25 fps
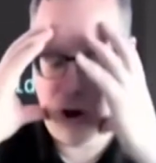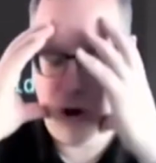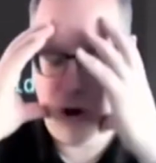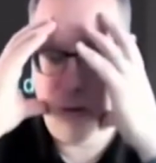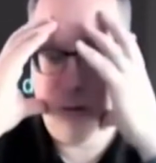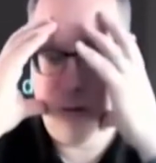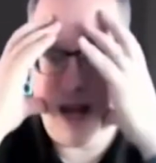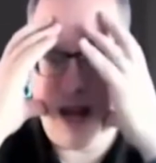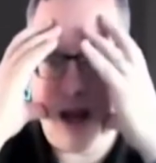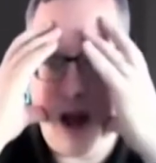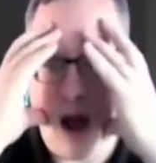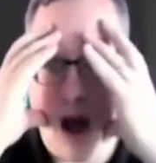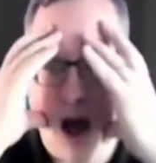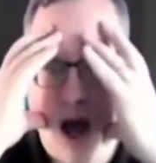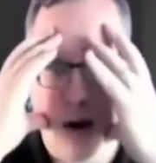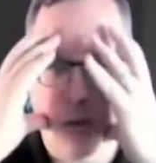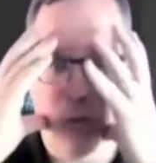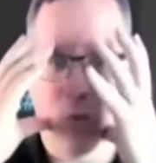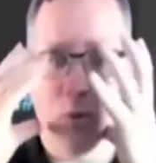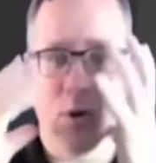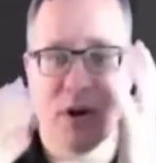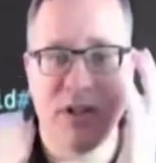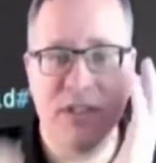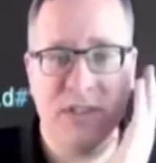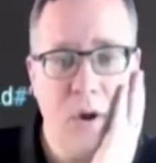Oh my
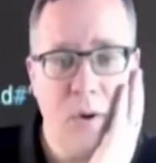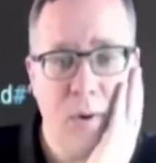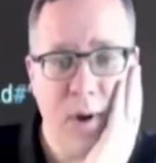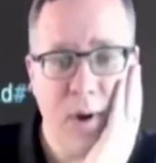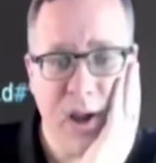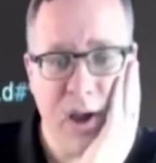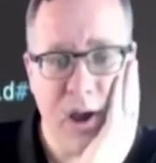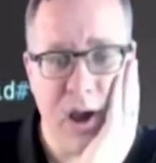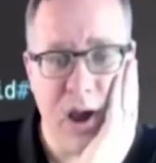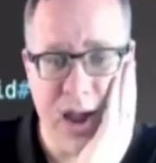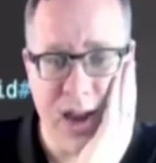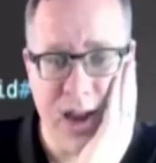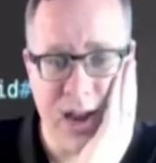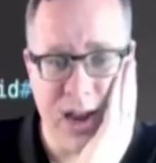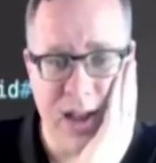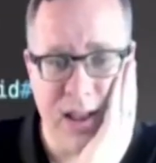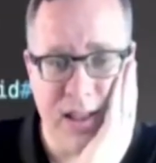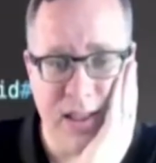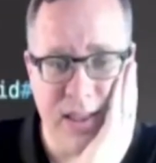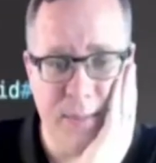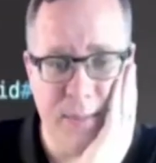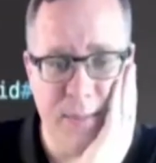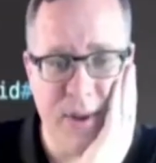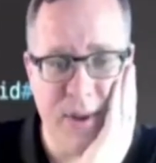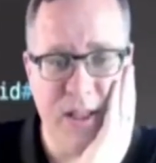God, what's going on?
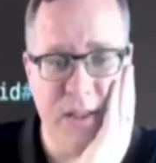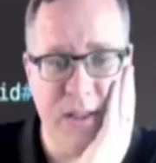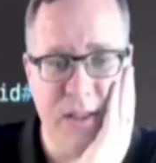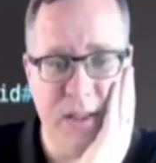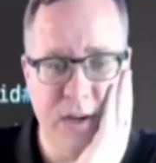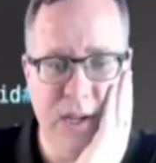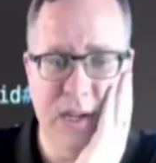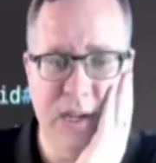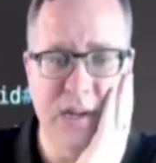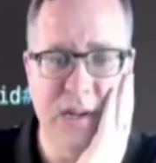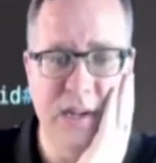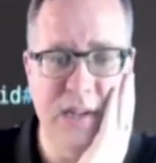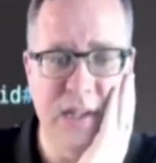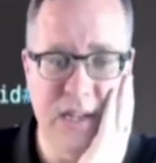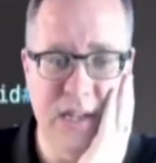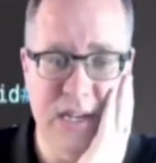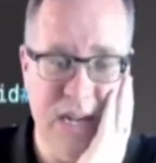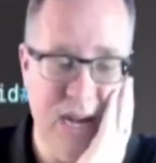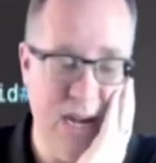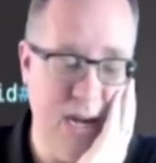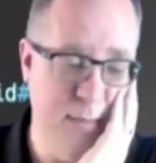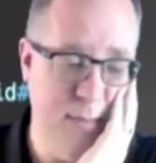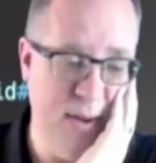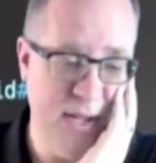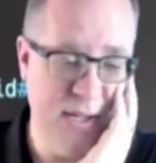Let me look into the
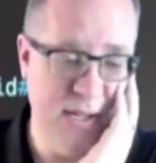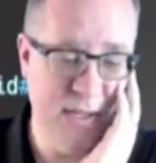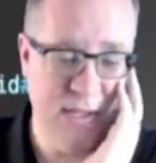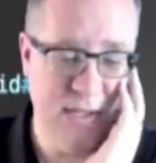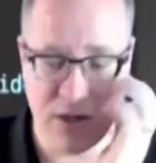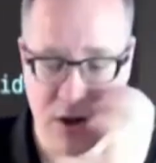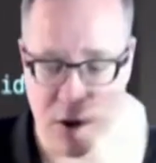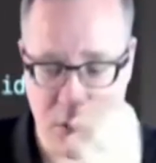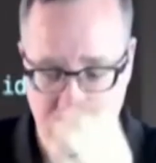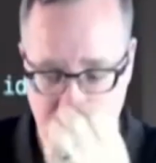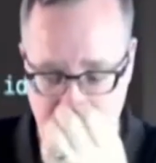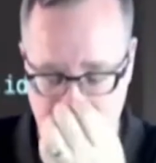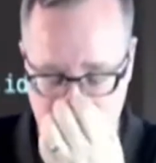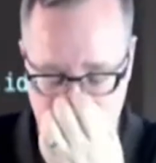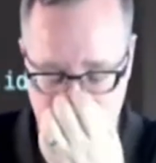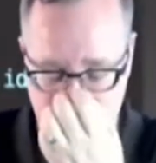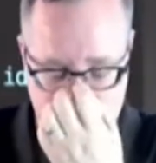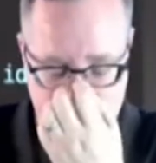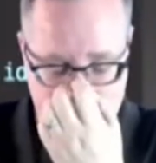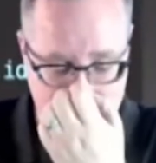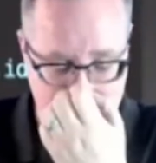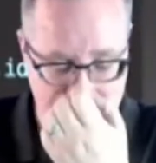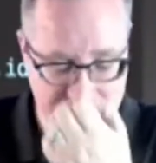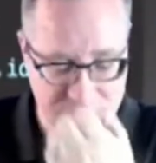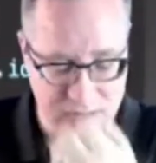database. So
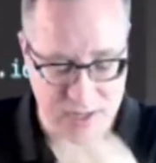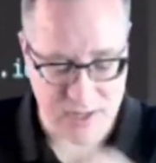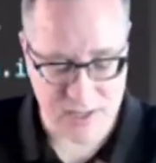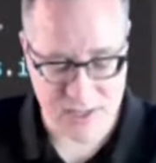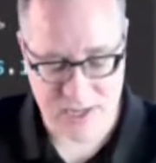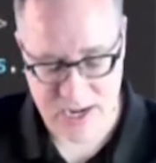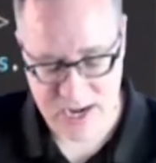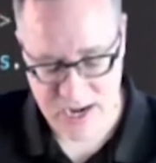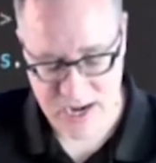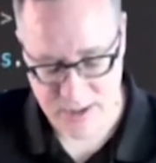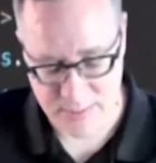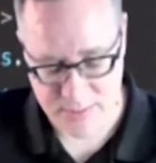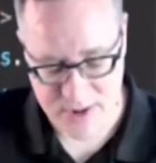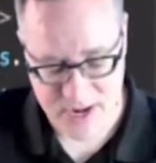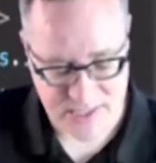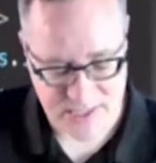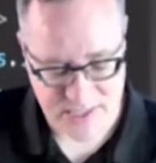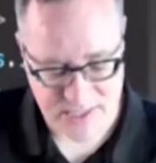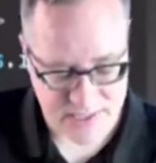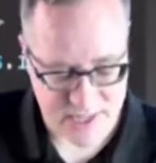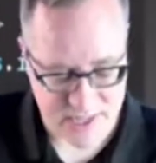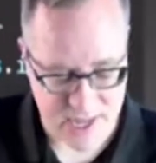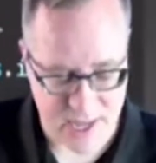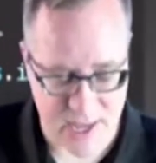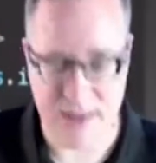I look into the
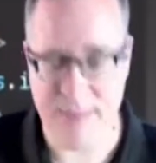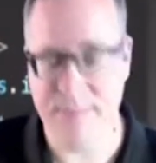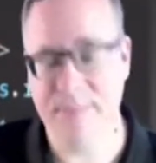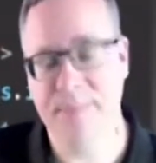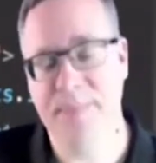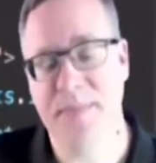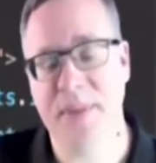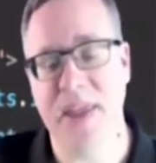database,